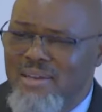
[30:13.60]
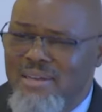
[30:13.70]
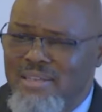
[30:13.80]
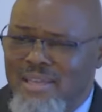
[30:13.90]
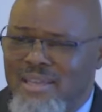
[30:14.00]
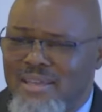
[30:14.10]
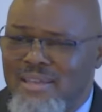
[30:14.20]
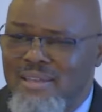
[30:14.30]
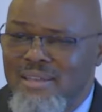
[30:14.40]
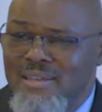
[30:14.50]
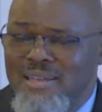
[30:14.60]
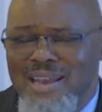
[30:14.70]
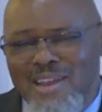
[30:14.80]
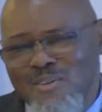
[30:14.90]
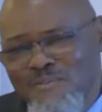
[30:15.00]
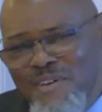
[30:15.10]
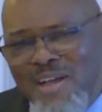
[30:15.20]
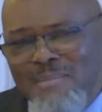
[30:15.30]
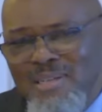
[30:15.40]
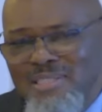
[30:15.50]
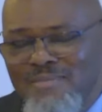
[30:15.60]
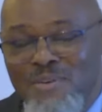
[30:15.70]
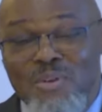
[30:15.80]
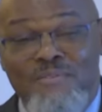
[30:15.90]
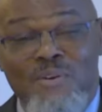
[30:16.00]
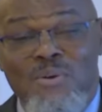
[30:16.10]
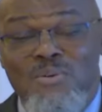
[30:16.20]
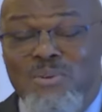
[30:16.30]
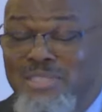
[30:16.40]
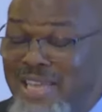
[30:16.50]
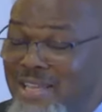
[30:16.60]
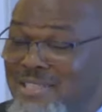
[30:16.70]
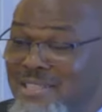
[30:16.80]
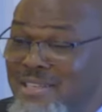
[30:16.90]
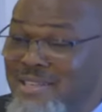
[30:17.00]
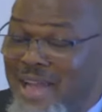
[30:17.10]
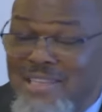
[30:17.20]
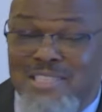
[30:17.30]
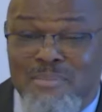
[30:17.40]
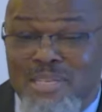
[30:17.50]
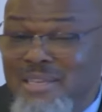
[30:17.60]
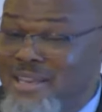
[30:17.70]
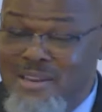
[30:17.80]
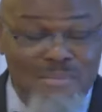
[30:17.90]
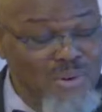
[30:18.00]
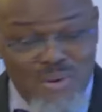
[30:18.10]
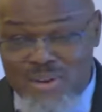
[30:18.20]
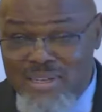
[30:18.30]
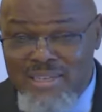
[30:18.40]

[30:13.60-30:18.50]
again, that I don't find myself on the phone texting and gossiping anymore.